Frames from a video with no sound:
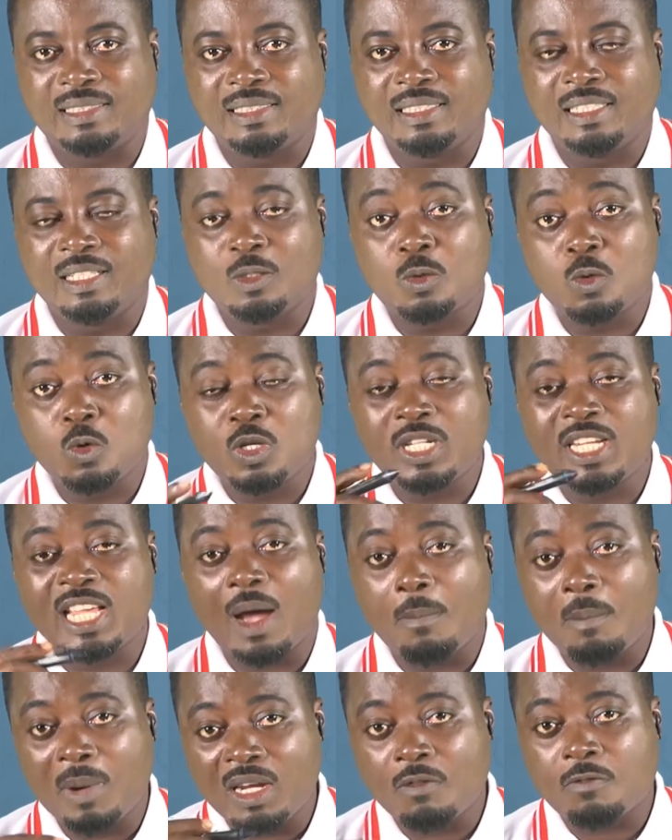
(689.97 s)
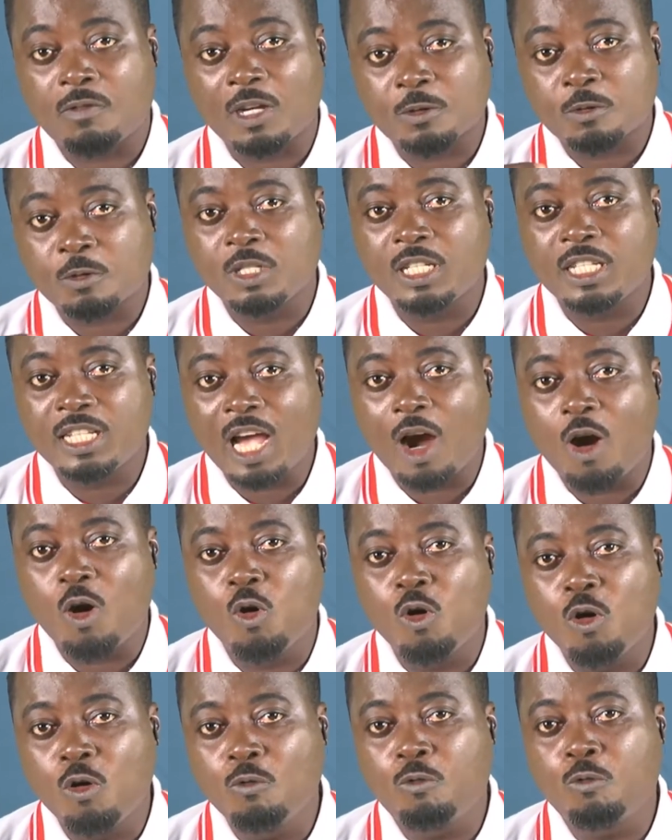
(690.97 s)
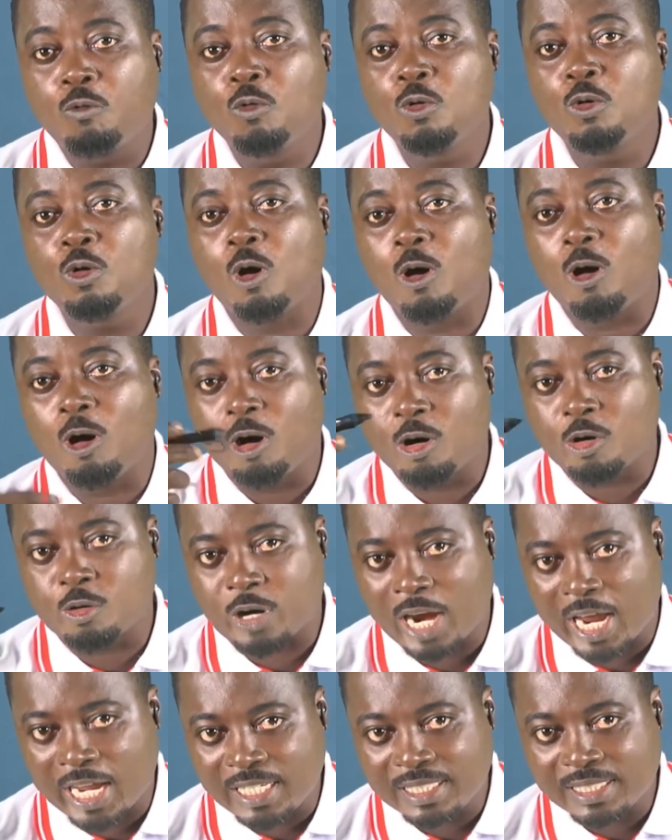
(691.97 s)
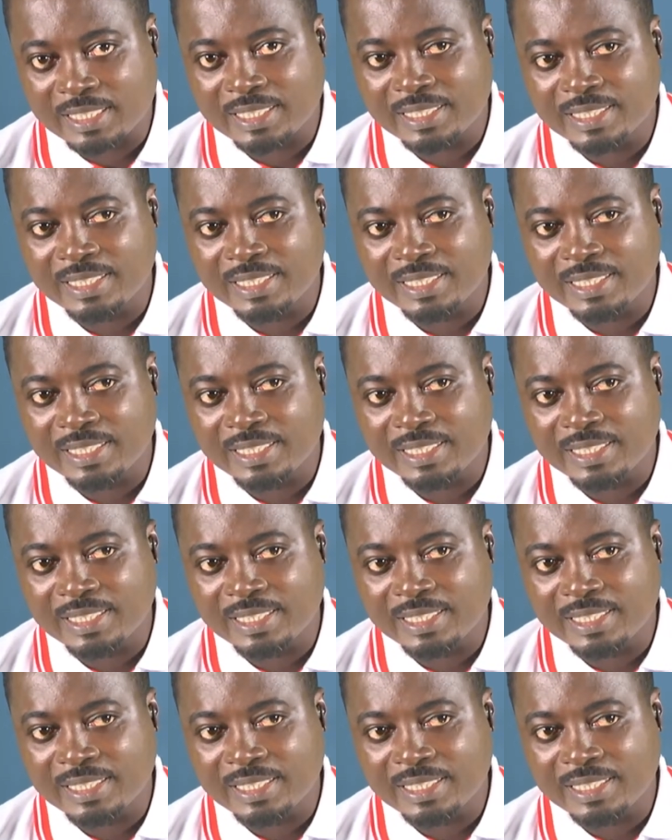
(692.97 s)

So they are manufacturing their own food, all right,